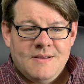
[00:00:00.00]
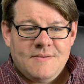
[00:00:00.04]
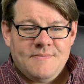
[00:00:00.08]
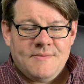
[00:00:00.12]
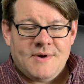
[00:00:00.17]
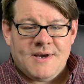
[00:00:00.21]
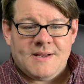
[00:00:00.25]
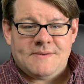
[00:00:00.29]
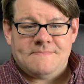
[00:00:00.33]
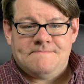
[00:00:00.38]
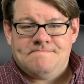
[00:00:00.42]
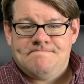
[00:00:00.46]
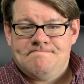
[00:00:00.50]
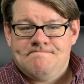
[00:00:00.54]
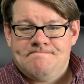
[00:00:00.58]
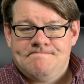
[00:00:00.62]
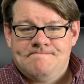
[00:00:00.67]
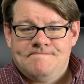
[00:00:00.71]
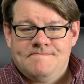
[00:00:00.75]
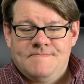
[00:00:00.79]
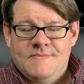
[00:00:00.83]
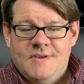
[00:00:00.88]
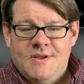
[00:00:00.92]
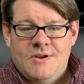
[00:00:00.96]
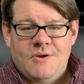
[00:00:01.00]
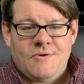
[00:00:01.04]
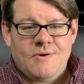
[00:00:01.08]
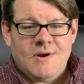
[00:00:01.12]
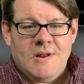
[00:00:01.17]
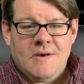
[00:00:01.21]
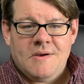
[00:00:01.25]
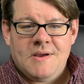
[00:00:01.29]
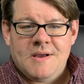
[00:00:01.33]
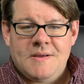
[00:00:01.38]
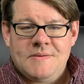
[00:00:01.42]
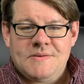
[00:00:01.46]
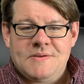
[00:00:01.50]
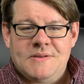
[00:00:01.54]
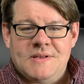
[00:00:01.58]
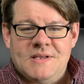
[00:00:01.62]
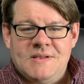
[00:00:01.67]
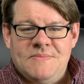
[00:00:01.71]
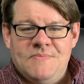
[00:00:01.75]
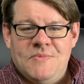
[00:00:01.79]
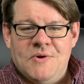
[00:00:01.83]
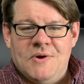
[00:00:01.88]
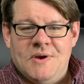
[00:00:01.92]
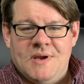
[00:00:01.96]
But, you know, it all comes with
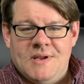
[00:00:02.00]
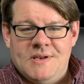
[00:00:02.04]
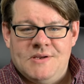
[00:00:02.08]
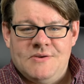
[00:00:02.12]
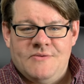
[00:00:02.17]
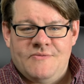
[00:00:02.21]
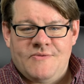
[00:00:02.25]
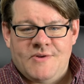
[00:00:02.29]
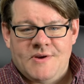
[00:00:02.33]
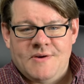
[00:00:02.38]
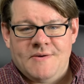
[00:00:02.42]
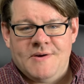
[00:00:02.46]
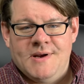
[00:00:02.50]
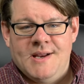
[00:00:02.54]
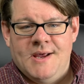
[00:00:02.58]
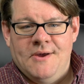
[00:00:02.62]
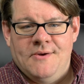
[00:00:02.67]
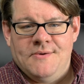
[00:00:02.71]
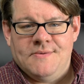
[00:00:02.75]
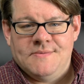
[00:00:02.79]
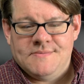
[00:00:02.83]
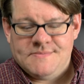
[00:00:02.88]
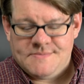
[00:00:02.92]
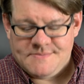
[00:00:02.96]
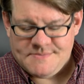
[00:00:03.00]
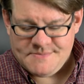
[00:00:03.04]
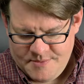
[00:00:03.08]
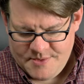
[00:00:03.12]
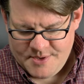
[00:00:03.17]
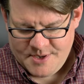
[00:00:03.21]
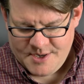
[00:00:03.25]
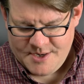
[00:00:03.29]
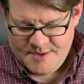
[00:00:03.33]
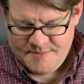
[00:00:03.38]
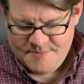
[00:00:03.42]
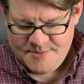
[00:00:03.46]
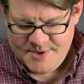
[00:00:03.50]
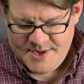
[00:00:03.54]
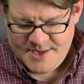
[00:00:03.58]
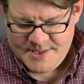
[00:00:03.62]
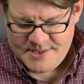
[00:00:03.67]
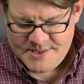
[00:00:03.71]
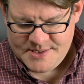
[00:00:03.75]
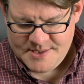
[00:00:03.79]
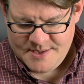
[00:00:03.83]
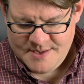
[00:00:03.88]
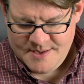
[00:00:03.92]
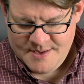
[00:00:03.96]
experience. You'll figure it out. Dom
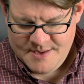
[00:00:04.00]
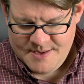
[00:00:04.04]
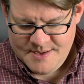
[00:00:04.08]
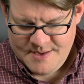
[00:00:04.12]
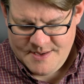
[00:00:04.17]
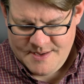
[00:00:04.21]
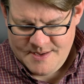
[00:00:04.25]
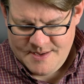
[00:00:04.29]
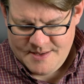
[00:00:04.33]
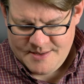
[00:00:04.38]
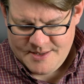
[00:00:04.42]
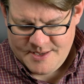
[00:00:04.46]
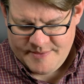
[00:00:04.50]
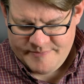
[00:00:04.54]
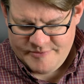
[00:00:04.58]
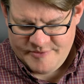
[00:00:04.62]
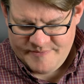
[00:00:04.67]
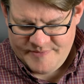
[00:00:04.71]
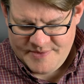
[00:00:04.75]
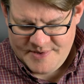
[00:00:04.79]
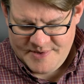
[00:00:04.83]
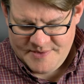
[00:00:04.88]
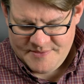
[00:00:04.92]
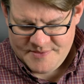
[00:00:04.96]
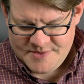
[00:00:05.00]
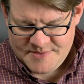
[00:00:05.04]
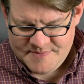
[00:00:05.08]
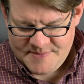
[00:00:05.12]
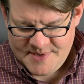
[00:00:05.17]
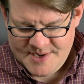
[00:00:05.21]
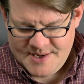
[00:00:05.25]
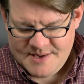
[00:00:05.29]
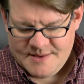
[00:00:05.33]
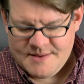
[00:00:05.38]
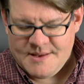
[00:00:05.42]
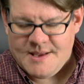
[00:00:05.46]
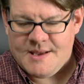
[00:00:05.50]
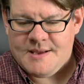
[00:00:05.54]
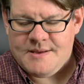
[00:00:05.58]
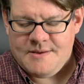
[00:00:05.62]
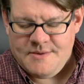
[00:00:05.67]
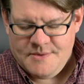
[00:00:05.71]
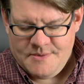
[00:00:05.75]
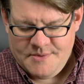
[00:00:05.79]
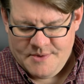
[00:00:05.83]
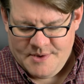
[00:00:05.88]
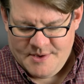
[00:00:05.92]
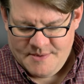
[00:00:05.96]
writes, Love your videos, Matt. Thank
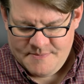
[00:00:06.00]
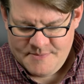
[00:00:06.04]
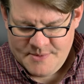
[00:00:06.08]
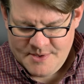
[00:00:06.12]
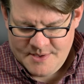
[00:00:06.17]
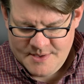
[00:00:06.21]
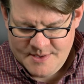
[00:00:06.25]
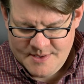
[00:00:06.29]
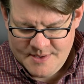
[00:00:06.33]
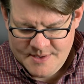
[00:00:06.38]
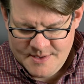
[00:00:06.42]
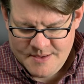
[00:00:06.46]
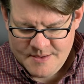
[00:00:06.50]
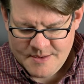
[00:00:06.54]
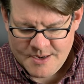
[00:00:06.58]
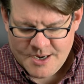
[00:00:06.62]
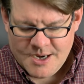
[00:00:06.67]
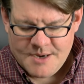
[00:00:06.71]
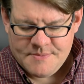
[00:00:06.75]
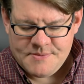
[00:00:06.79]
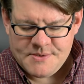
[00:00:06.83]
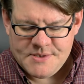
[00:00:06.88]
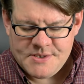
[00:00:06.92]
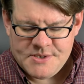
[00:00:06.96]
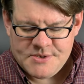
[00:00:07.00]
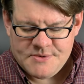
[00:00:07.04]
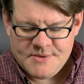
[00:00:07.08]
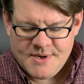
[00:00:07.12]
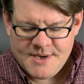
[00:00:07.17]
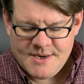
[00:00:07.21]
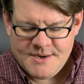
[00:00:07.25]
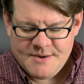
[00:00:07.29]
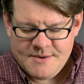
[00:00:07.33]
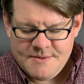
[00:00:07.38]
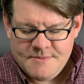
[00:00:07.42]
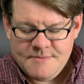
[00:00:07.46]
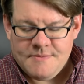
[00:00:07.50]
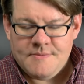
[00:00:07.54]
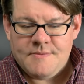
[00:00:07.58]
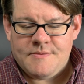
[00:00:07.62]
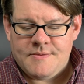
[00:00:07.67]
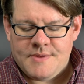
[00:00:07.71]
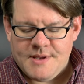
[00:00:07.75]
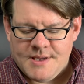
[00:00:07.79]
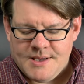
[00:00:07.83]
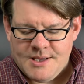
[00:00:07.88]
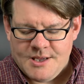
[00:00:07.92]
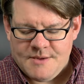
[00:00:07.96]
you, Dom. Options trader,
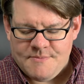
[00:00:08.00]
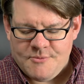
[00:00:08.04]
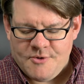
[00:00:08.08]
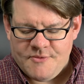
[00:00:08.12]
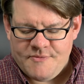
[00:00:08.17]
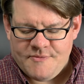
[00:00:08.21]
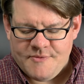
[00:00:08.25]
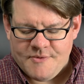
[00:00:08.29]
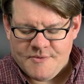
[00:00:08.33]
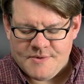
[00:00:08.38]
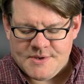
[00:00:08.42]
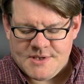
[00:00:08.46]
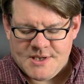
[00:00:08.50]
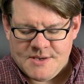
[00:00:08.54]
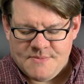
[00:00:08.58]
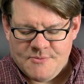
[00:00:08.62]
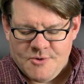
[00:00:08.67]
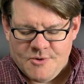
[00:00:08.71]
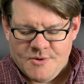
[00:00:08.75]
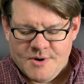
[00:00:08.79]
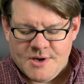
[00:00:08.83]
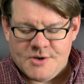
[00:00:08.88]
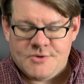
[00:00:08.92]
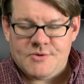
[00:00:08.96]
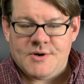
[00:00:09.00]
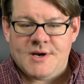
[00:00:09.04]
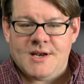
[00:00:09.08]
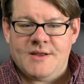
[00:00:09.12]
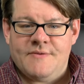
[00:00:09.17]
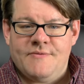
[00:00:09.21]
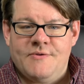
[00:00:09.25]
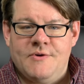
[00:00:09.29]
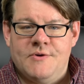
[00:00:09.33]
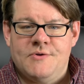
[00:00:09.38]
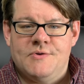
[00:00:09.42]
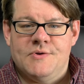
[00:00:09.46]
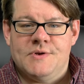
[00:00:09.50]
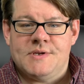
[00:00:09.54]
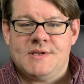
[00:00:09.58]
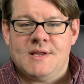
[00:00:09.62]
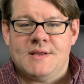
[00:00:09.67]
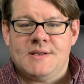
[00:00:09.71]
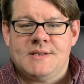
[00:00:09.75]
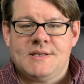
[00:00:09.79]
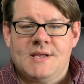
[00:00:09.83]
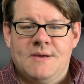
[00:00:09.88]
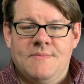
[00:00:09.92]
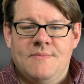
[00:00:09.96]
thinking about focusing more on trading futures.
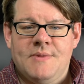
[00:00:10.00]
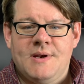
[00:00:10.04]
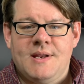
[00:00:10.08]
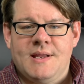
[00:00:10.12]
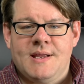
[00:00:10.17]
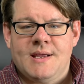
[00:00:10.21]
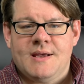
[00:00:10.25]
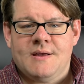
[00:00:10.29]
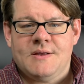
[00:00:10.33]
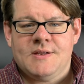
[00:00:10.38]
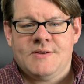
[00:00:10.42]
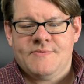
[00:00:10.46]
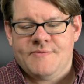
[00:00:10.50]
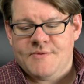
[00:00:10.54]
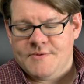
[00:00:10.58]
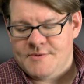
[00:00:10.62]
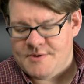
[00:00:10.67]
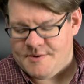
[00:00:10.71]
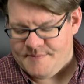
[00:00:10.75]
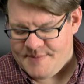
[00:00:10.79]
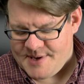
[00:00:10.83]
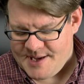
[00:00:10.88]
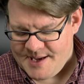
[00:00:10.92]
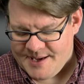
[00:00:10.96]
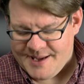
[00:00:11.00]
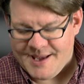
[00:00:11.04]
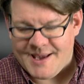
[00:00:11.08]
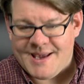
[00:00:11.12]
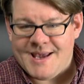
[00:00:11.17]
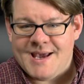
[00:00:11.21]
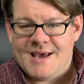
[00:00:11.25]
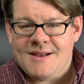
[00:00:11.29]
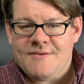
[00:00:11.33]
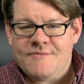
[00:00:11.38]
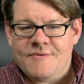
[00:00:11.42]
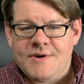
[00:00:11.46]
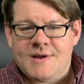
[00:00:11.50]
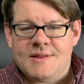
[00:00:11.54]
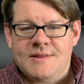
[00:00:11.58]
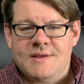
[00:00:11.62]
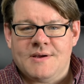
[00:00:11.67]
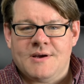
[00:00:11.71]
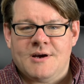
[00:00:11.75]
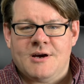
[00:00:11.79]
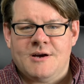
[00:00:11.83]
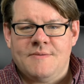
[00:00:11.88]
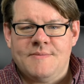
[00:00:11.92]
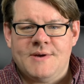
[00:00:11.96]
Now, somebody else further back, I can't find the
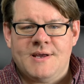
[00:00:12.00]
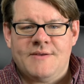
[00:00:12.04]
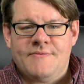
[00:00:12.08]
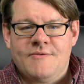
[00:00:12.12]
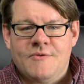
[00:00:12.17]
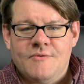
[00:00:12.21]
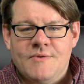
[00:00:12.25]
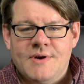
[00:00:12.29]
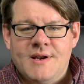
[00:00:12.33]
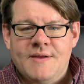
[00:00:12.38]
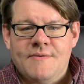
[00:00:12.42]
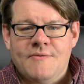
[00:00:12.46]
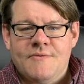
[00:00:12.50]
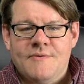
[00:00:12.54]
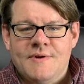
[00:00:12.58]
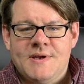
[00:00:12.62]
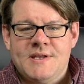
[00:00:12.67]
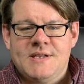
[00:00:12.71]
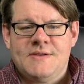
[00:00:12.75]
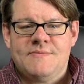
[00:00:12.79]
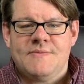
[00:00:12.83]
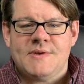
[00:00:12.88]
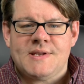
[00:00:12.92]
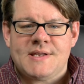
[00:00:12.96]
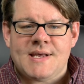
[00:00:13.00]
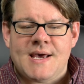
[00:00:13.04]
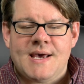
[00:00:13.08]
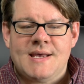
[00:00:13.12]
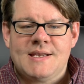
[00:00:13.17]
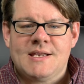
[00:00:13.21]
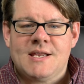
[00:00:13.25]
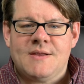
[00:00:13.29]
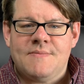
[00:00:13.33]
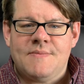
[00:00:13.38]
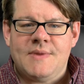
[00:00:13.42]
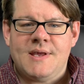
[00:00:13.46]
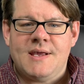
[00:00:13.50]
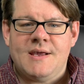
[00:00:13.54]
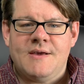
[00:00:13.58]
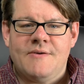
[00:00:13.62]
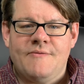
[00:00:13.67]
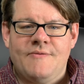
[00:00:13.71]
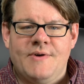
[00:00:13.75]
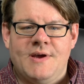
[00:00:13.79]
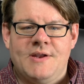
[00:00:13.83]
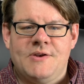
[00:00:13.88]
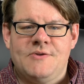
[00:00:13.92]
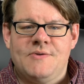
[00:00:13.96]
comment for whatever reason, was asking me
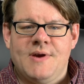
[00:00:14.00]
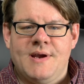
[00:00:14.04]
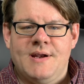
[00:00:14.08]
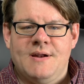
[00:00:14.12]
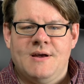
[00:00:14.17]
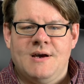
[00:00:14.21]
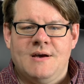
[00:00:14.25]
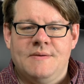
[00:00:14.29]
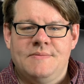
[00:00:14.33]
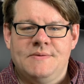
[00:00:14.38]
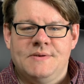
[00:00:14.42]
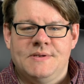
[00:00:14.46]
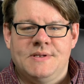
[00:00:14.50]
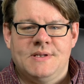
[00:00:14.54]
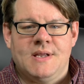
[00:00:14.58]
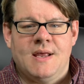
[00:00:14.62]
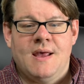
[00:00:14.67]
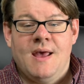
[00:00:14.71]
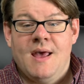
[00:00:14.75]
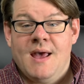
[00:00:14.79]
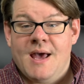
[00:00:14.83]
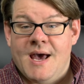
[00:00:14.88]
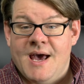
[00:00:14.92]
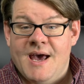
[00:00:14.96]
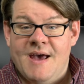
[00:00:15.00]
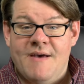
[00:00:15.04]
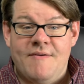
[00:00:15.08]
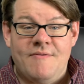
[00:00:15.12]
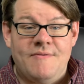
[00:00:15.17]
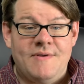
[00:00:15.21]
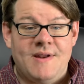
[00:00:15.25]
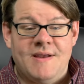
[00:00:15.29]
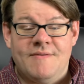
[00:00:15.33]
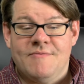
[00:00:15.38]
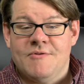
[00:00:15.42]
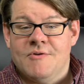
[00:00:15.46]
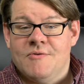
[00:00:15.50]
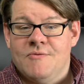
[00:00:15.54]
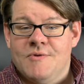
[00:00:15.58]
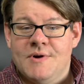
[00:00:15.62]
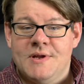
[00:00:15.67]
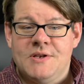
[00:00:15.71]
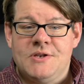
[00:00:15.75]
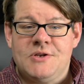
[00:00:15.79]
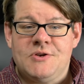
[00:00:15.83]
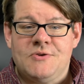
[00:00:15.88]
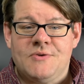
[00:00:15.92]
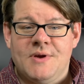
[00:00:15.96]
if I trade options. I have never
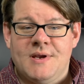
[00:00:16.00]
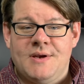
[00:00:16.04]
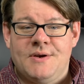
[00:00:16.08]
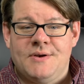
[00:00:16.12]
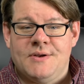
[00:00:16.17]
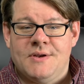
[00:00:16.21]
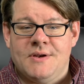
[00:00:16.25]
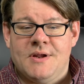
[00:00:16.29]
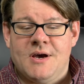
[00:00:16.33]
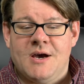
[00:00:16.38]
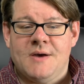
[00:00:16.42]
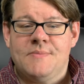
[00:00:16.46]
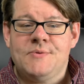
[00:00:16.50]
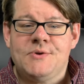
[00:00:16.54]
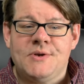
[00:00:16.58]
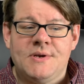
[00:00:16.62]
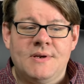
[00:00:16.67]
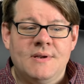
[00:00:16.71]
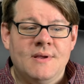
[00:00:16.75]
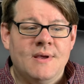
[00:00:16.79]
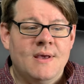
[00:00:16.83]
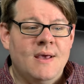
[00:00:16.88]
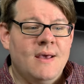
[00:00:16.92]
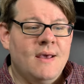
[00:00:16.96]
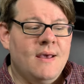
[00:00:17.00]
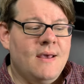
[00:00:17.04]
once traded an option.